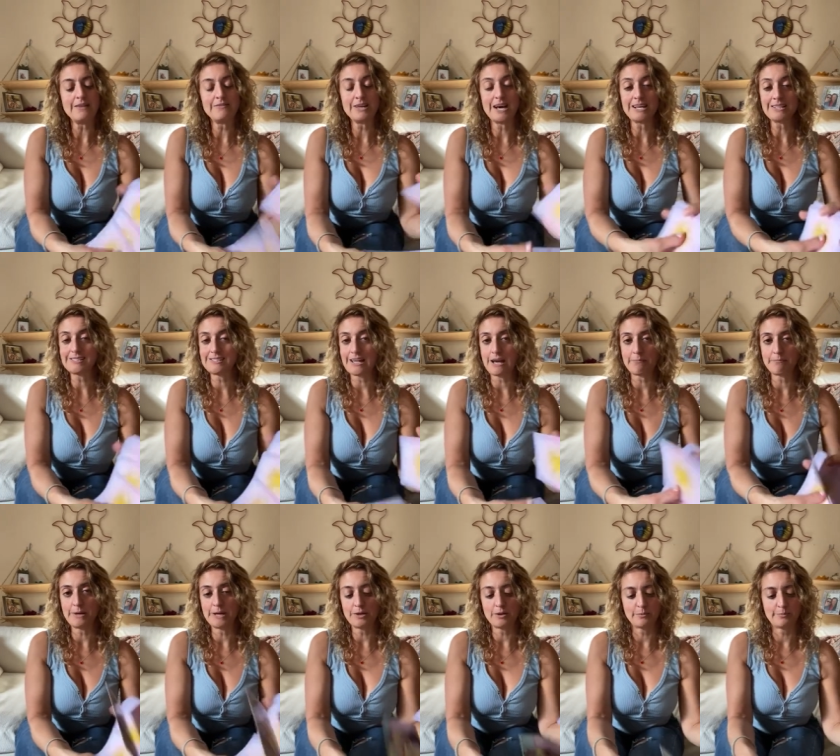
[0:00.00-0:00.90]
And that's
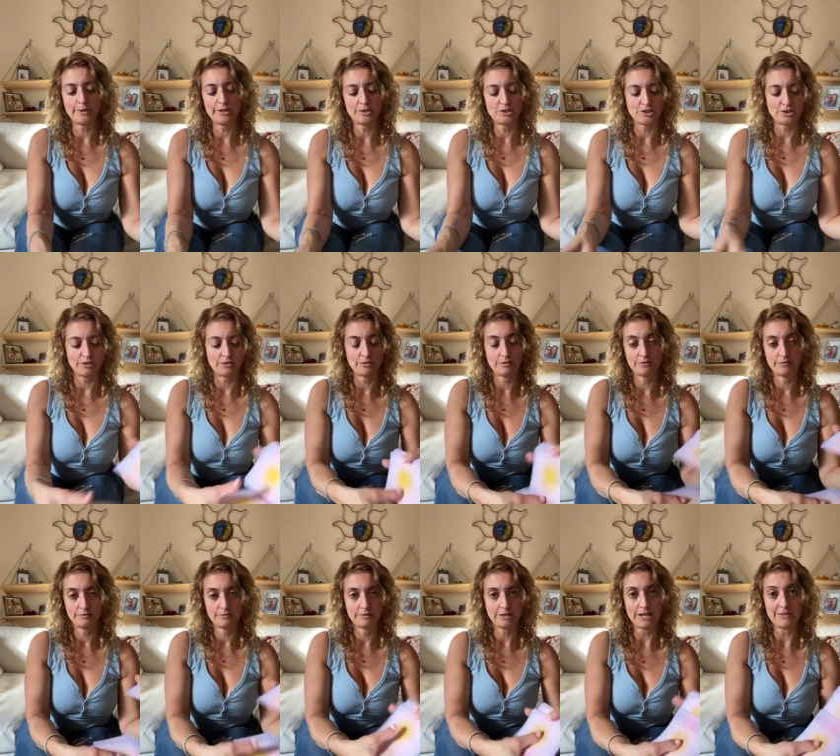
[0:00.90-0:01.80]
that bigger picture.
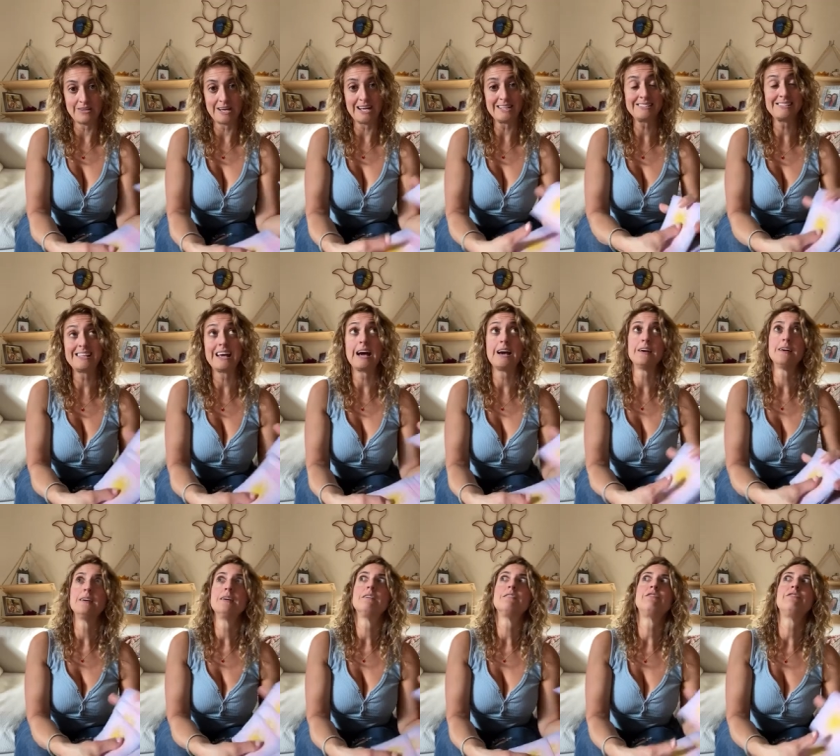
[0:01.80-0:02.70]
And that's
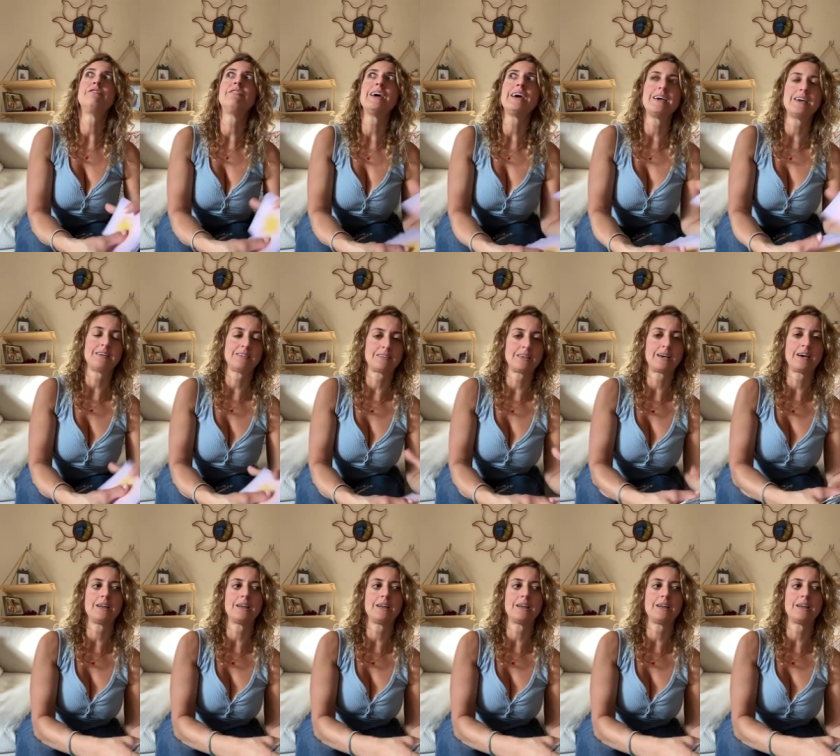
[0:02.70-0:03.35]
that faith.